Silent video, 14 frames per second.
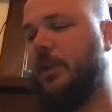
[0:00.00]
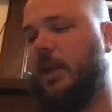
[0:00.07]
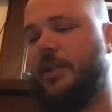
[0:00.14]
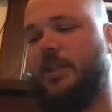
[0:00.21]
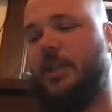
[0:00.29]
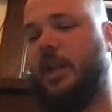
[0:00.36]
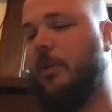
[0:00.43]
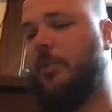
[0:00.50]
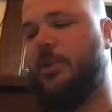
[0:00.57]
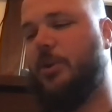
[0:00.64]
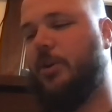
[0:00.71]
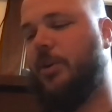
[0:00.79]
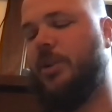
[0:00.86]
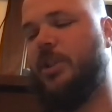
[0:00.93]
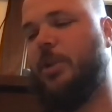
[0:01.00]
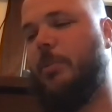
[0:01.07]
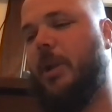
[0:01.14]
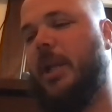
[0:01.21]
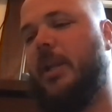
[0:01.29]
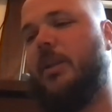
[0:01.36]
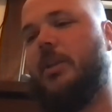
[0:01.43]
I did not return until
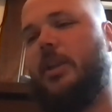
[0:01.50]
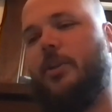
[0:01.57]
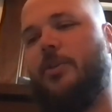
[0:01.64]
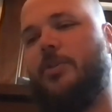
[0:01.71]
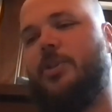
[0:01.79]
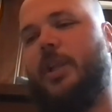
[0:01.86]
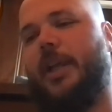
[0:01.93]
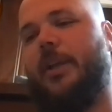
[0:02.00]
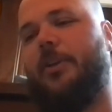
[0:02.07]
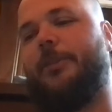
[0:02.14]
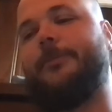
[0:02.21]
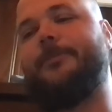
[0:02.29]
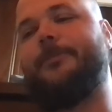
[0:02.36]
many years later.